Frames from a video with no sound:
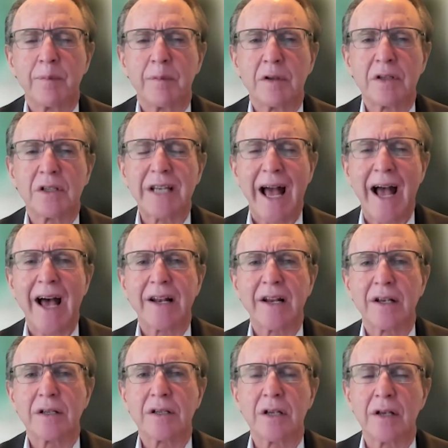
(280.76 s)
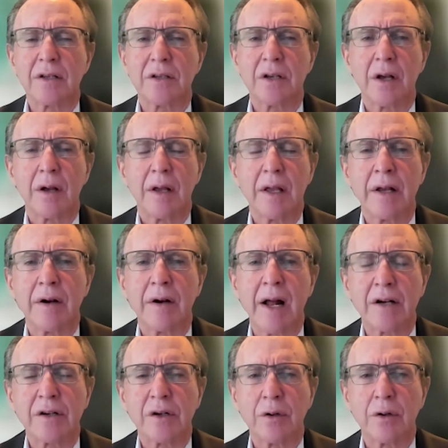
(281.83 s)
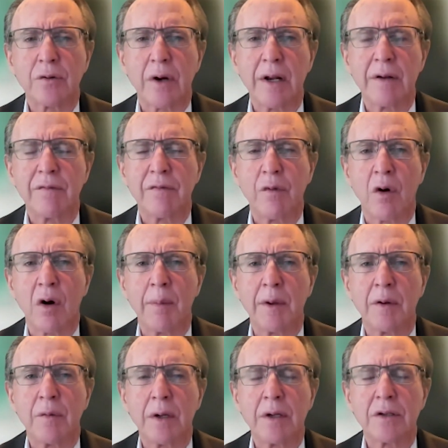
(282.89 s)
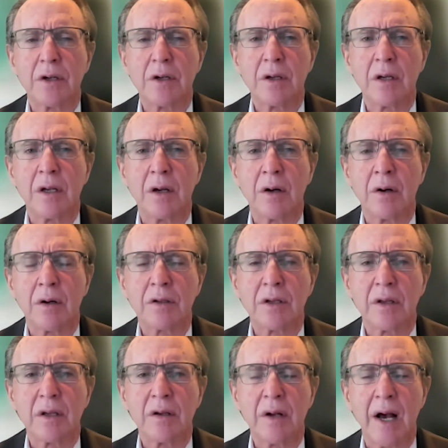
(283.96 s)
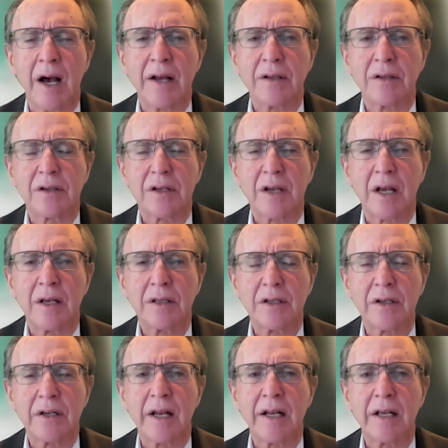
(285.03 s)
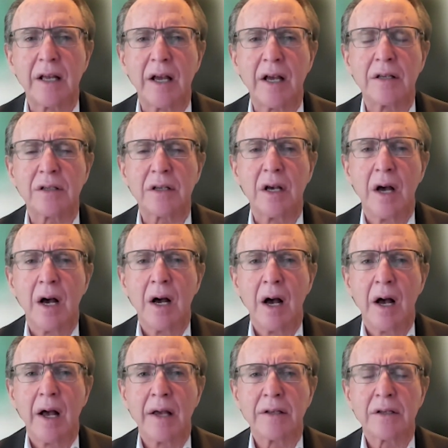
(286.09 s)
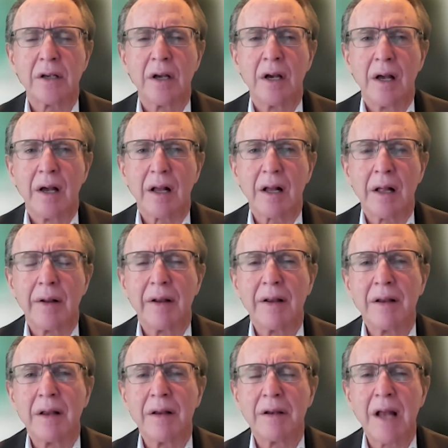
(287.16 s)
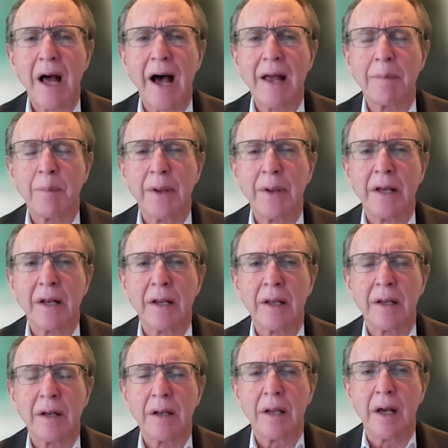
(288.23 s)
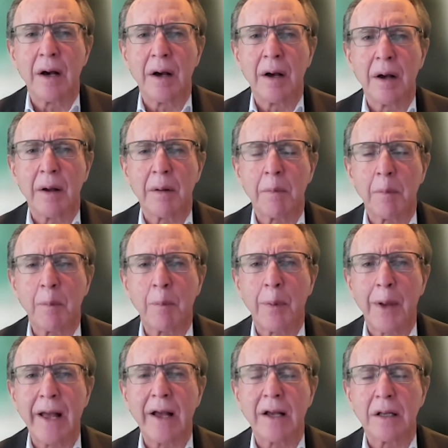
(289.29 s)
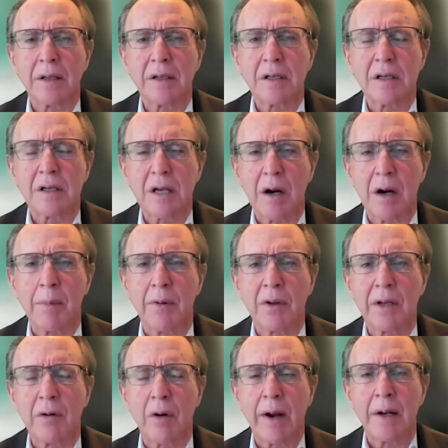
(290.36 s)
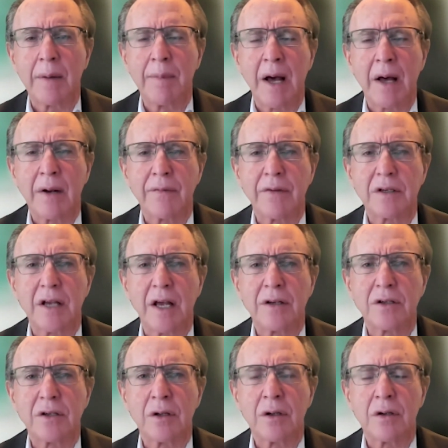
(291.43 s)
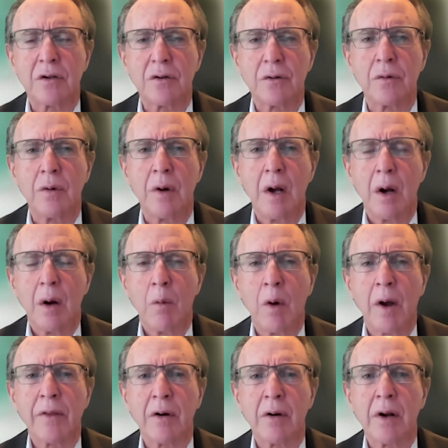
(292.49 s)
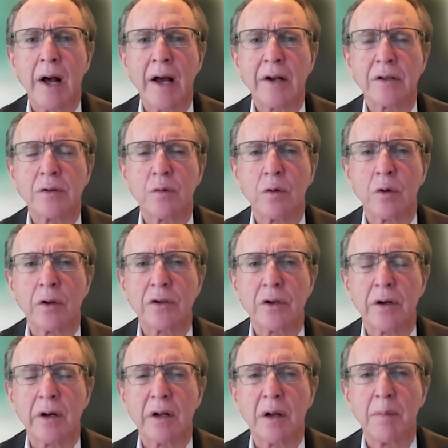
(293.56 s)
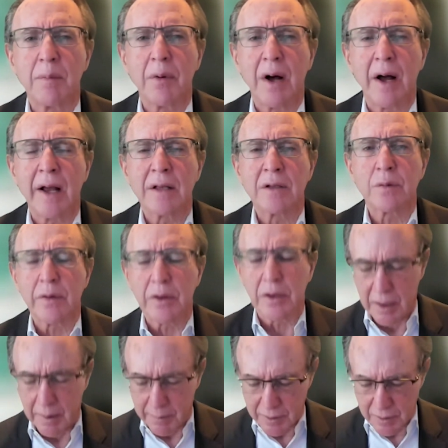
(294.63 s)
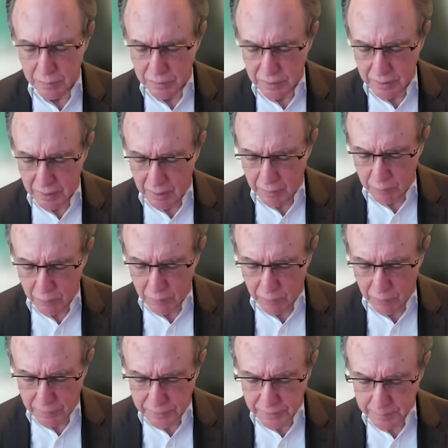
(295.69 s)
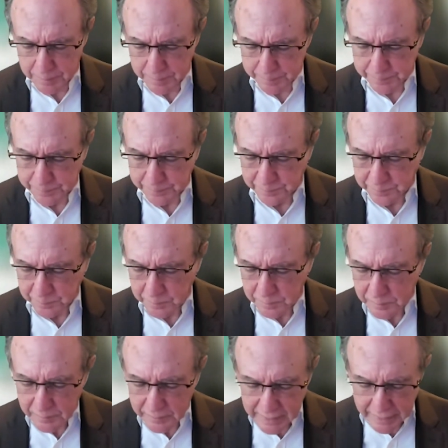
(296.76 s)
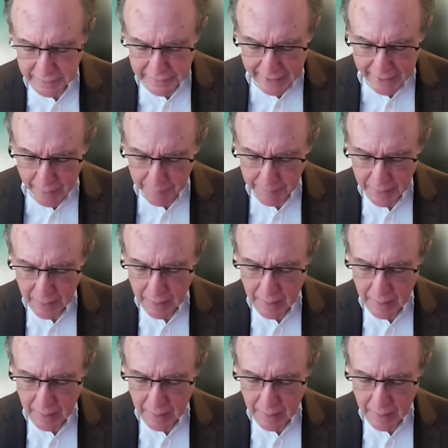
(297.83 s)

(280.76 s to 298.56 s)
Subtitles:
status as an international trade forum in recent years, and the United States, in any case, has not been in paying a terribly great amount of attention to whether or not its rules are in compliance with the WTO rules. Now,